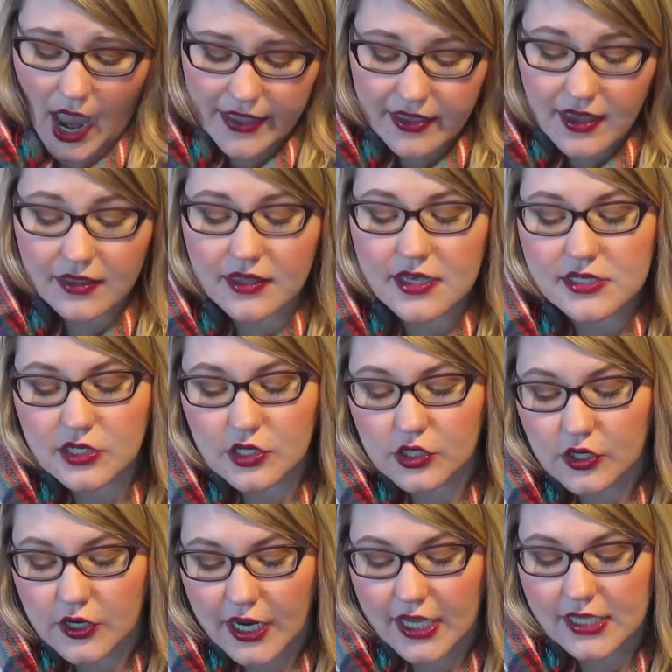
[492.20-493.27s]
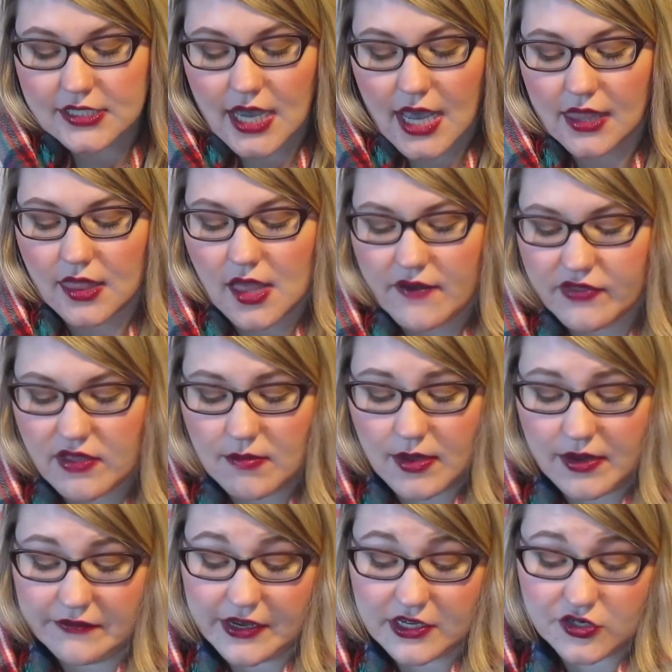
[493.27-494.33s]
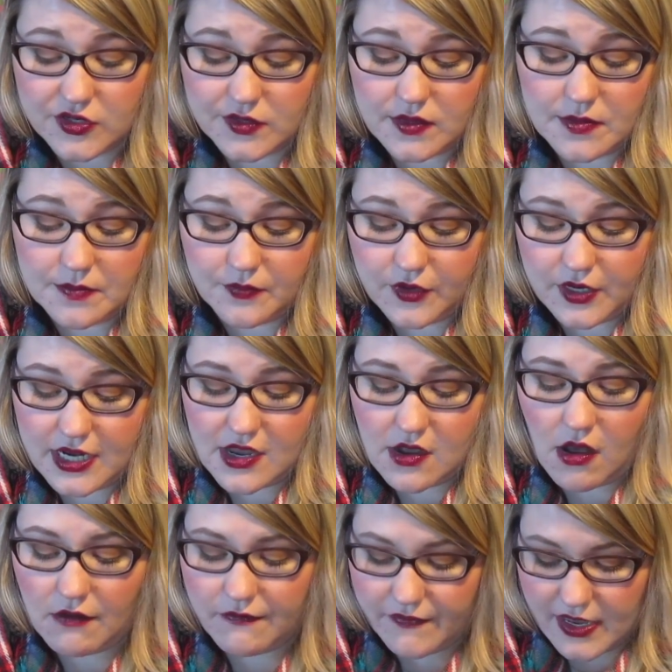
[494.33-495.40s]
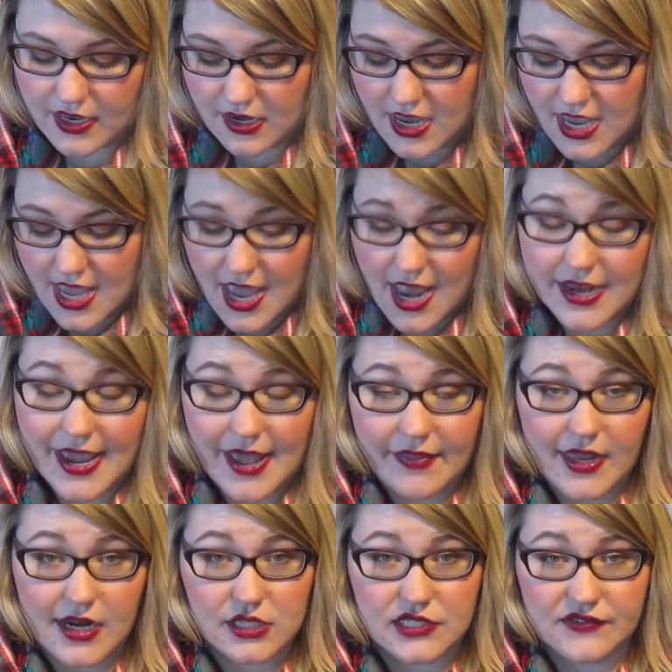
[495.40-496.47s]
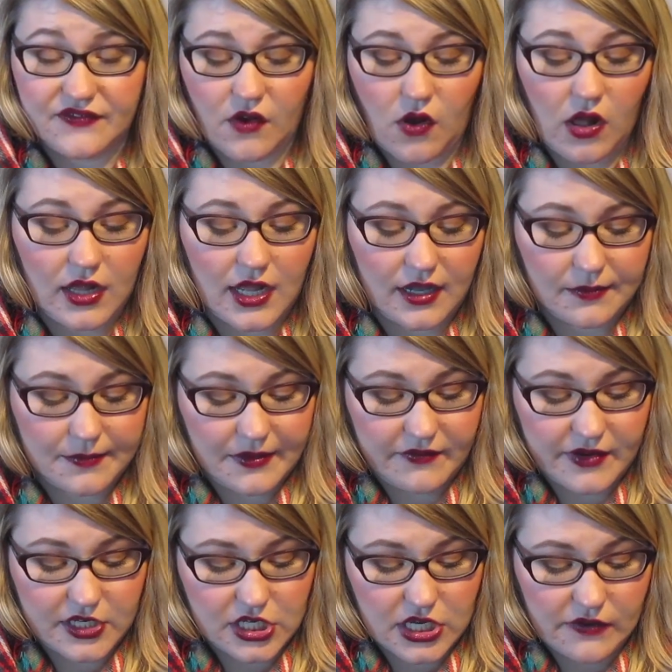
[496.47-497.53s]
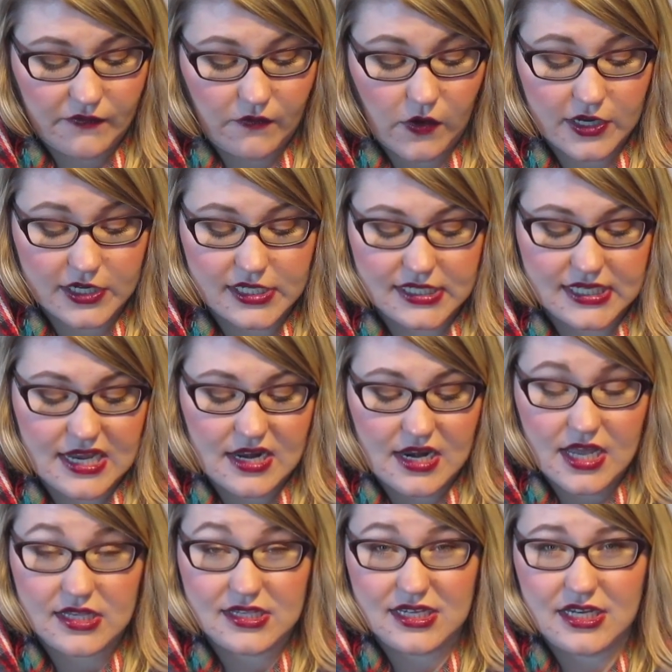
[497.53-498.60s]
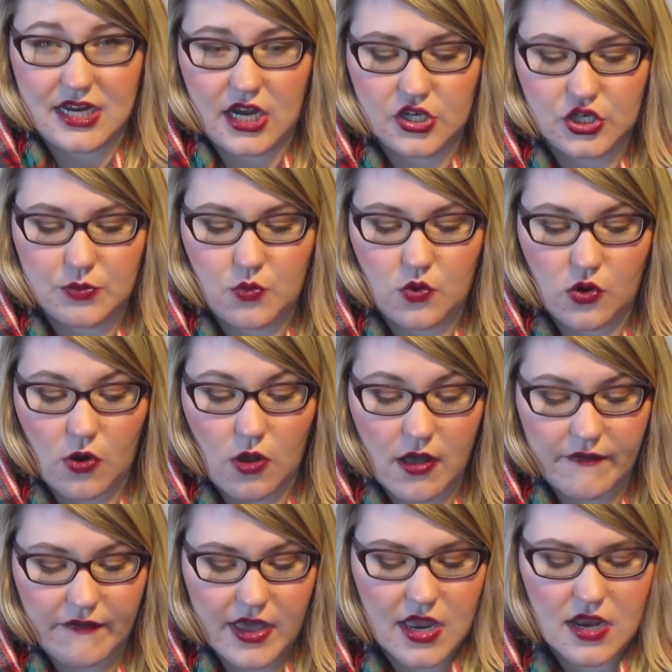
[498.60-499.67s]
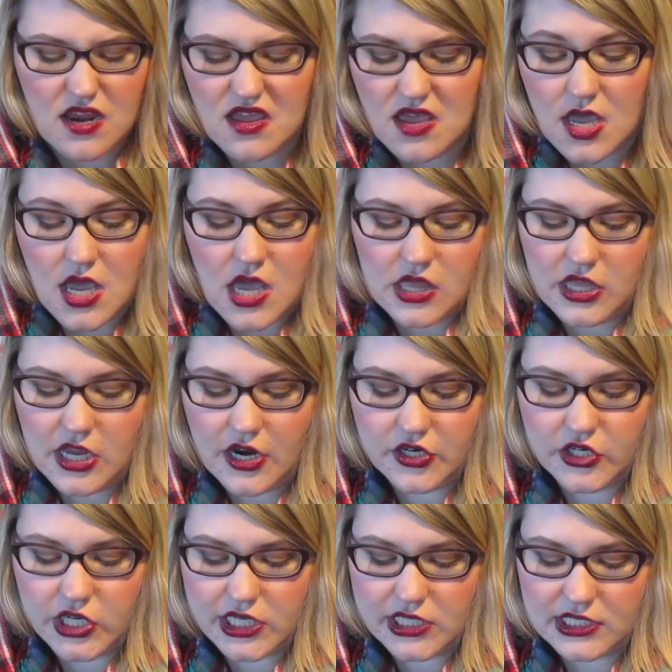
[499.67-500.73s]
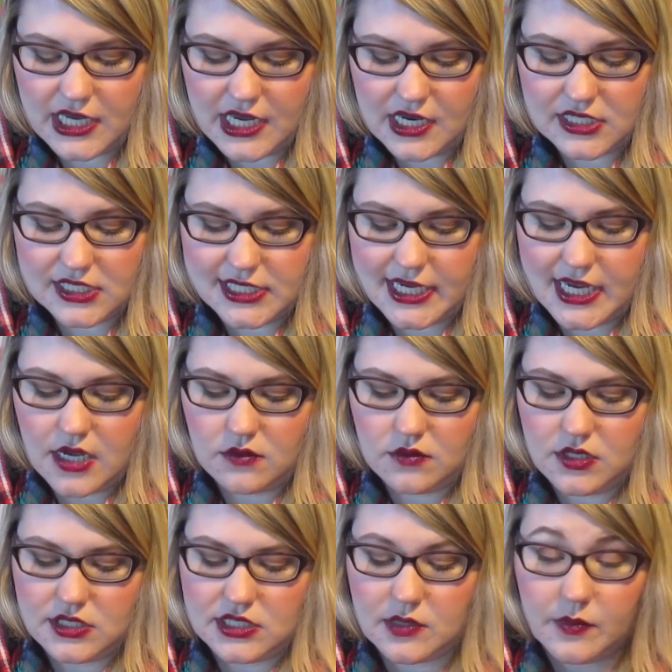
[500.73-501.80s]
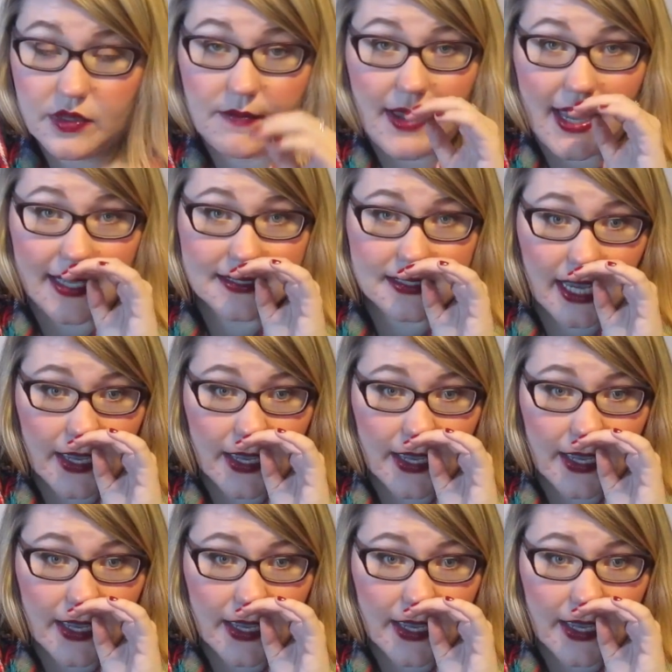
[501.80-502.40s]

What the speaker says: I think these are great. I love them. I reach for them pretty often. And now that it's fall, I'll be reaching for Sin and Seduction more often. They're just hands down some of the best.